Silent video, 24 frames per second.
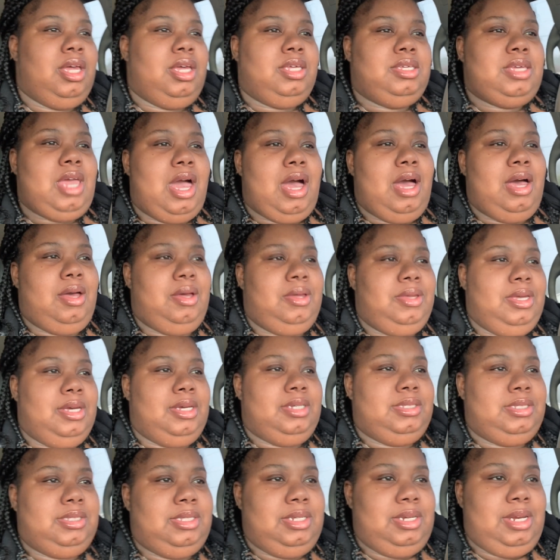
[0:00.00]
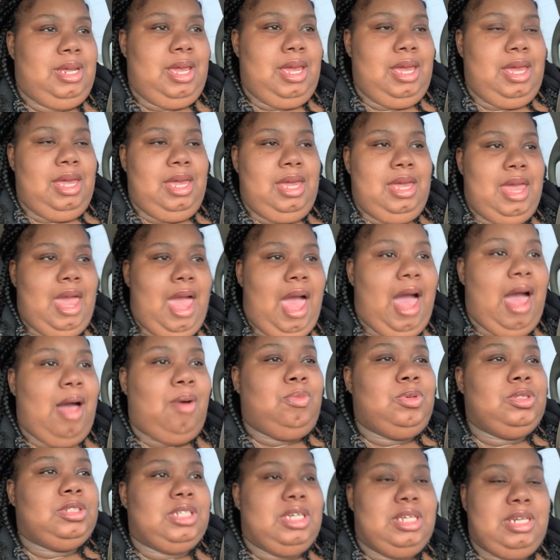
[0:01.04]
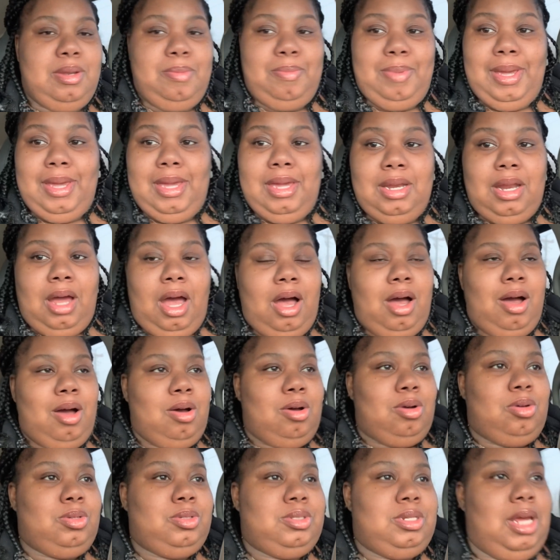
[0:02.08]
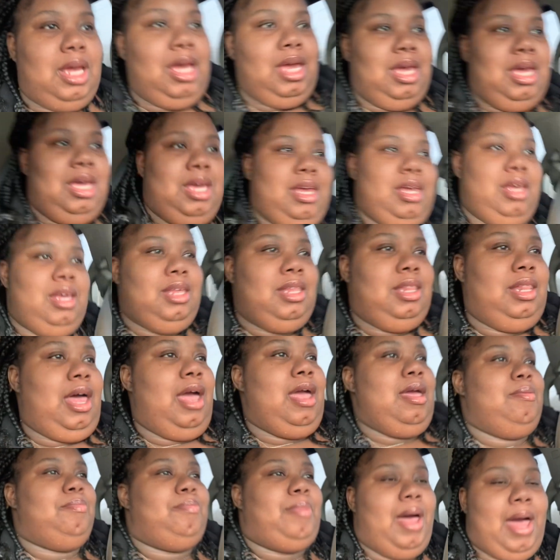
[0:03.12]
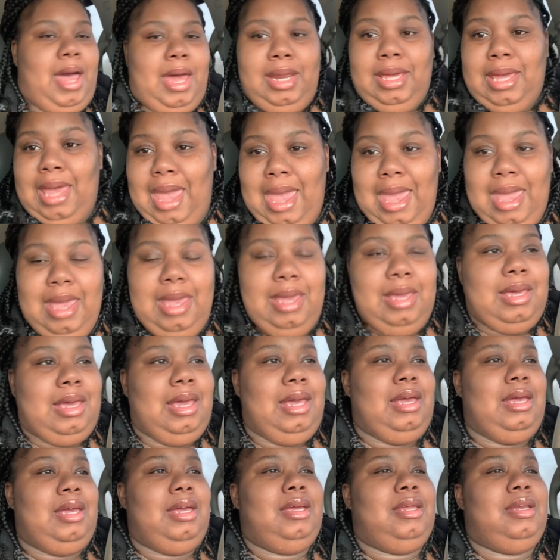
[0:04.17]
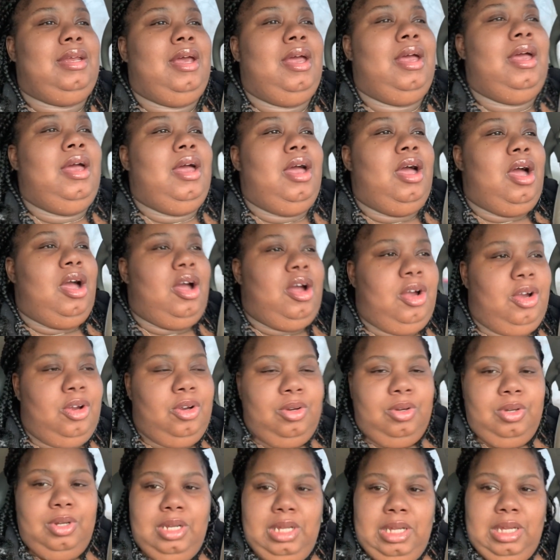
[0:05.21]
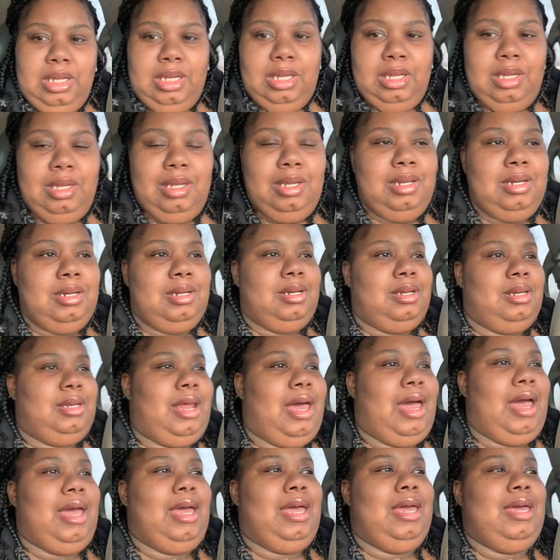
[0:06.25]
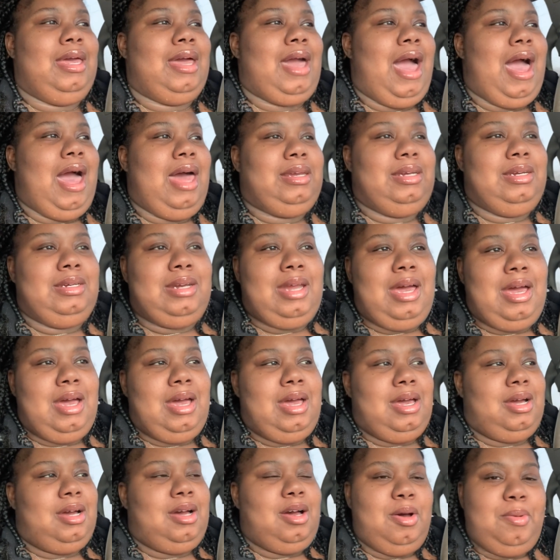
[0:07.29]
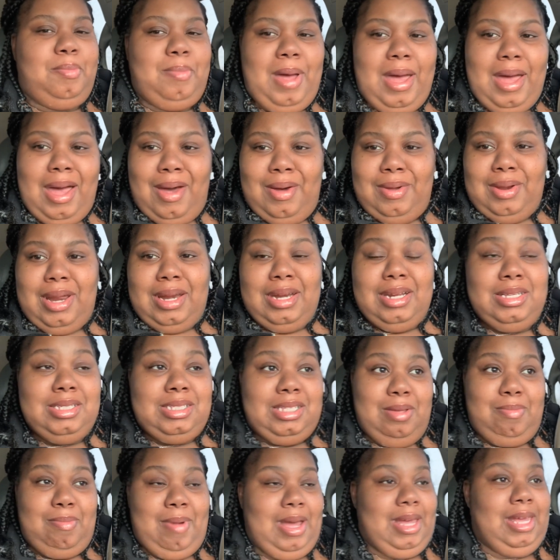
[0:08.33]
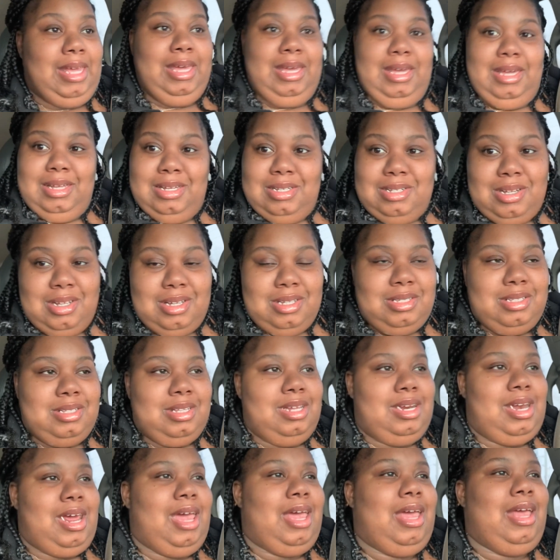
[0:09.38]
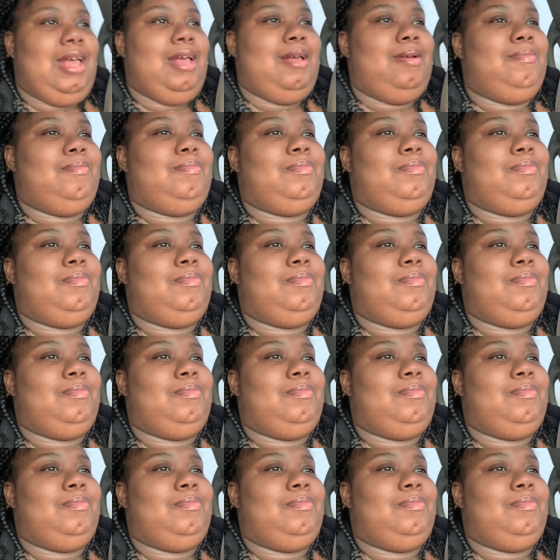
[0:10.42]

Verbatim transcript: y'all yesterday i was in the bed all day like body aching hurting like i did not come out i didn't see my kids yesterday